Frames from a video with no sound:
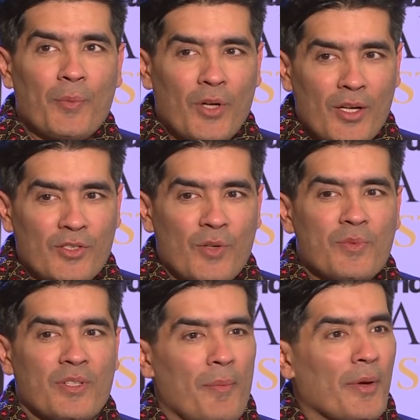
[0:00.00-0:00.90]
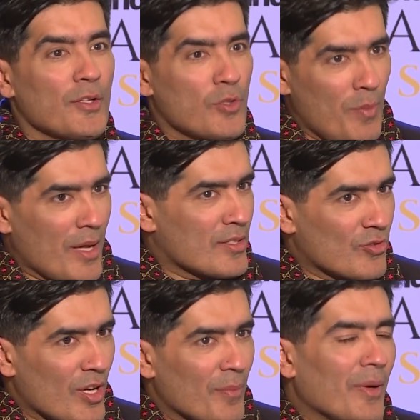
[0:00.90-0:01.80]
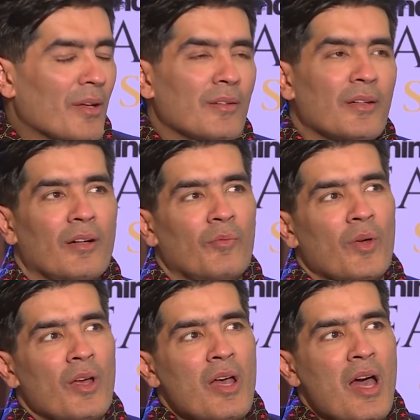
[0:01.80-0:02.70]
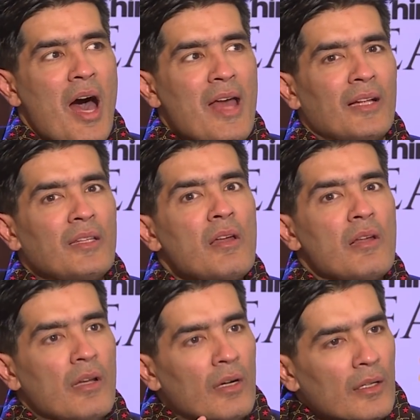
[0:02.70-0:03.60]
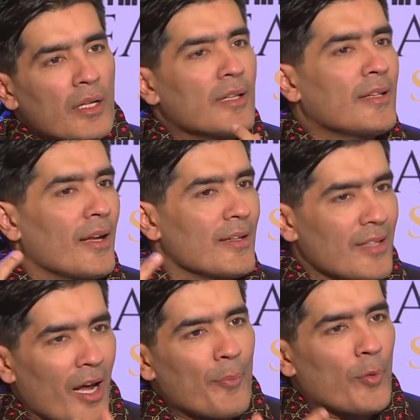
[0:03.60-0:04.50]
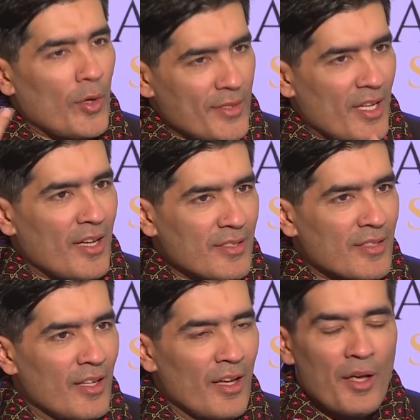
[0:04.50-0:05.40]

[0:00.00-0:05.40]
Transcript: from costumes coming into mainstream. And, uh, and I think learning in that entire process,